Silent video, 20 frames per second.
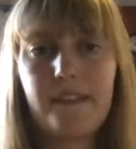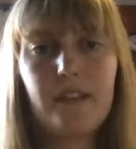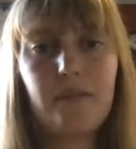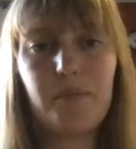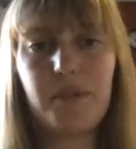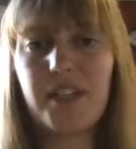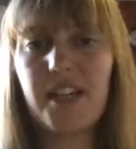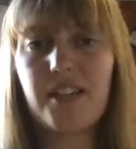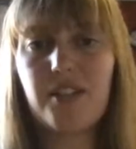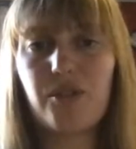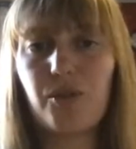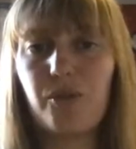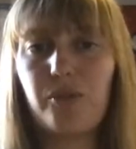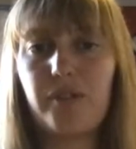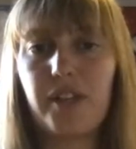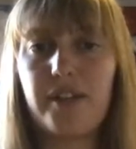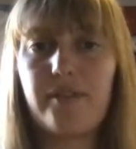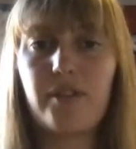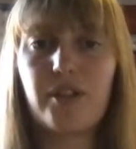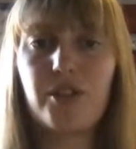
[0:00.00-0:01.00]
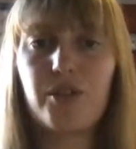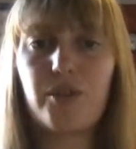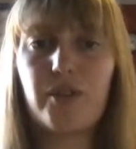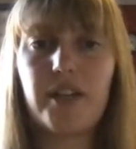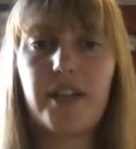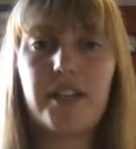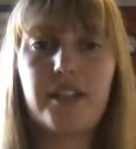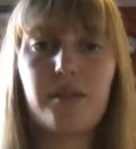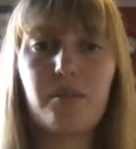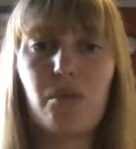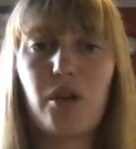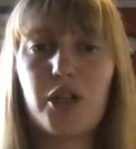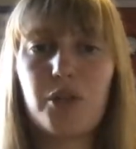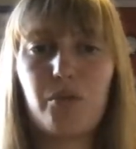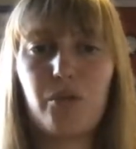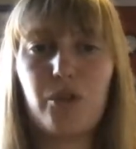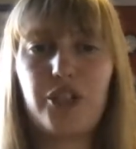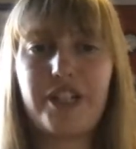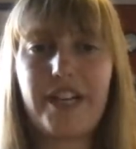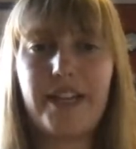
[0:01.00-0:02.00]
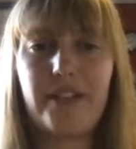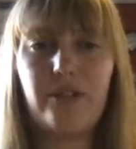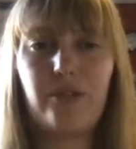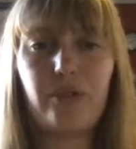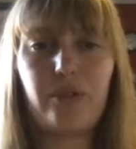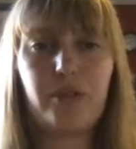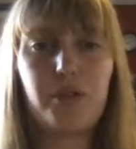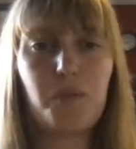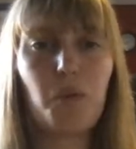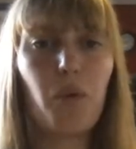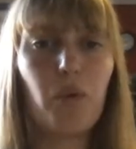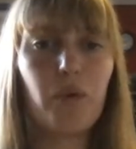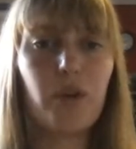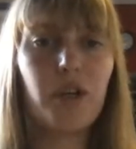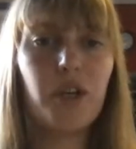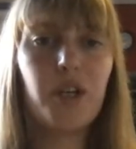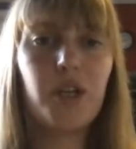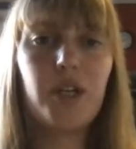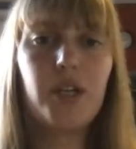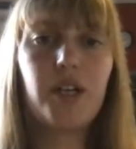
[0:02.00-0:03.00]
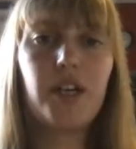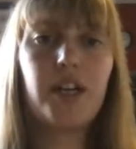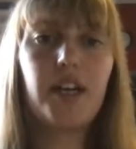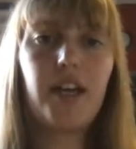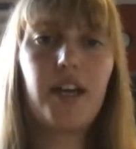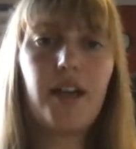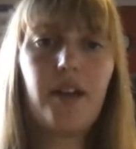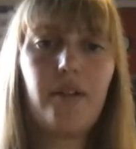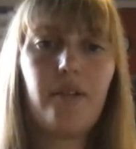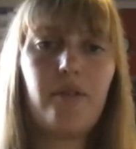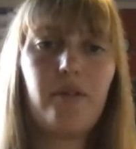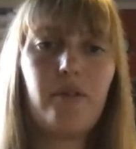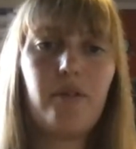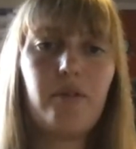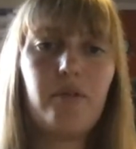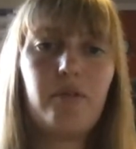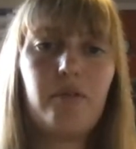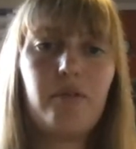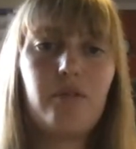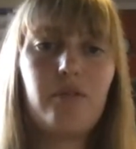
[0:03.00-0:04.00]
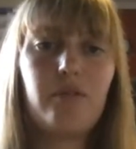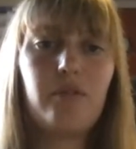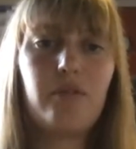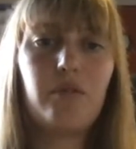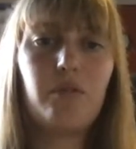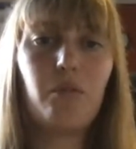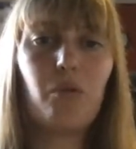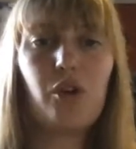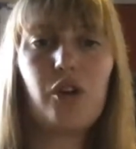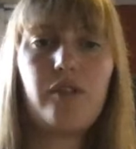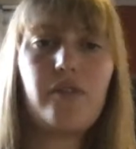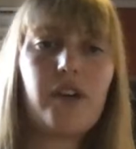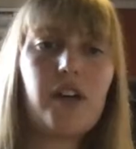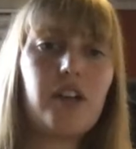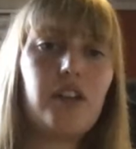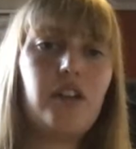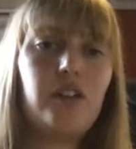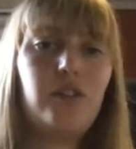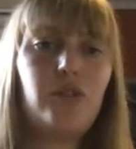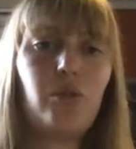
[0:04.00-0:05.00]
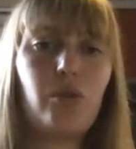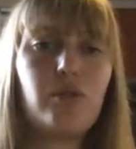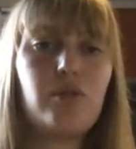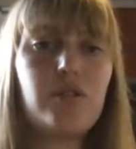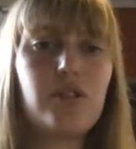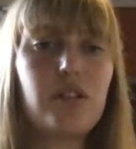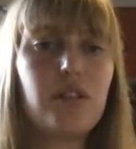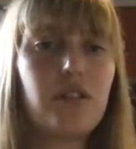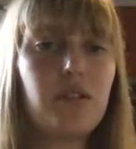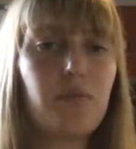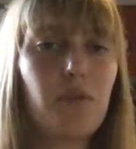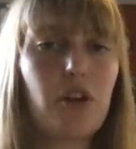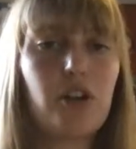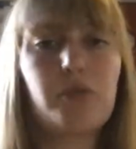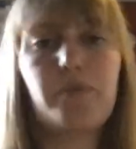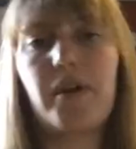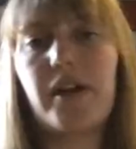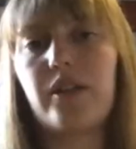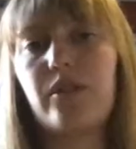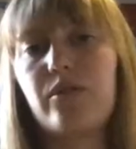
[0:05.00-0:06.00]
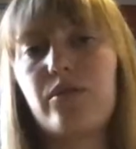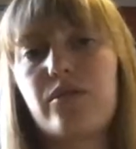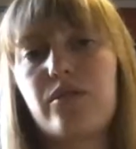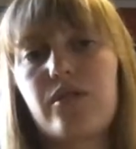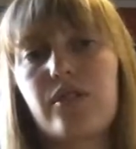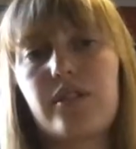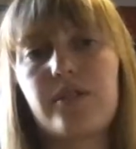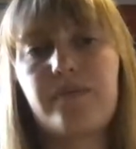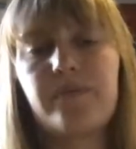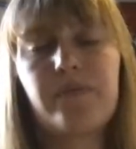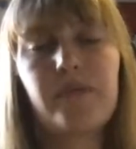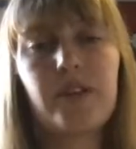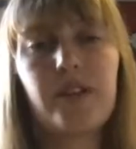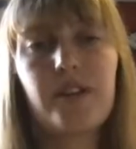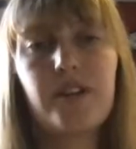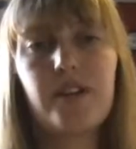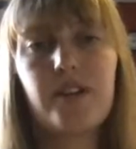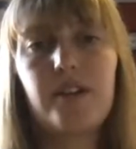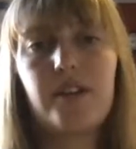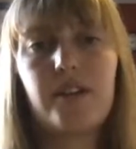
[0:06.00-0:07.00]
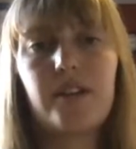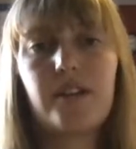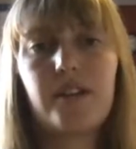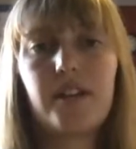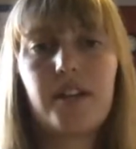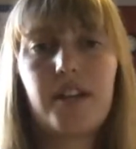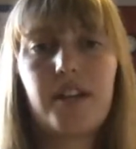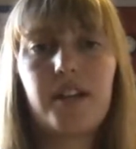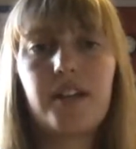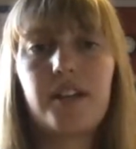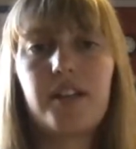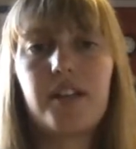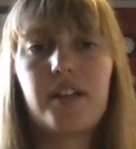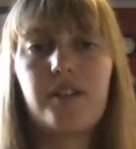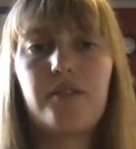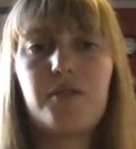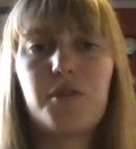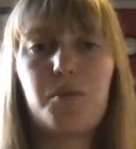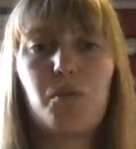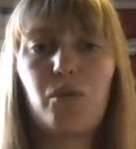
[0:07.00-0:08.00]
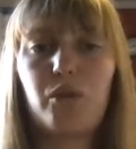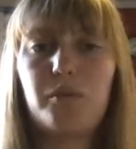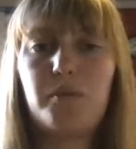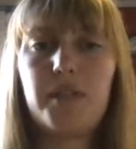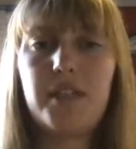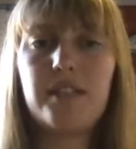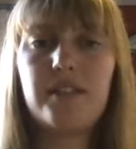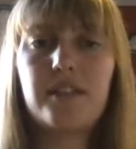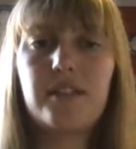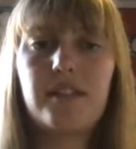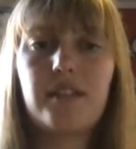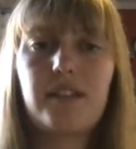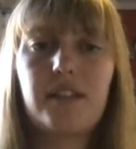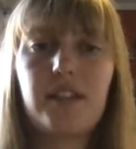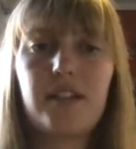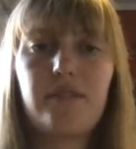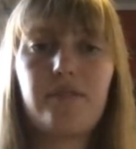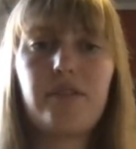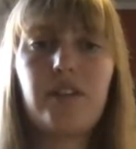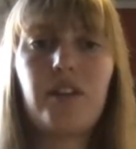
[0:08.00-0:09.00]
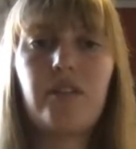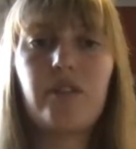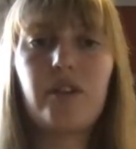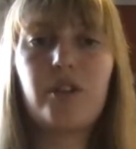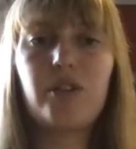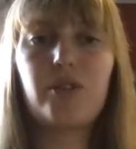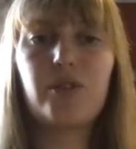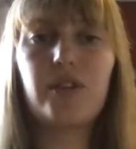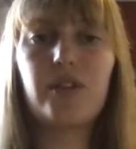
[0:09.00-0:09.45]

medicinal flavour to it. It's a much more gentle smoke, more of a toasted marshmallows or kind of smoked meats kind of flavour to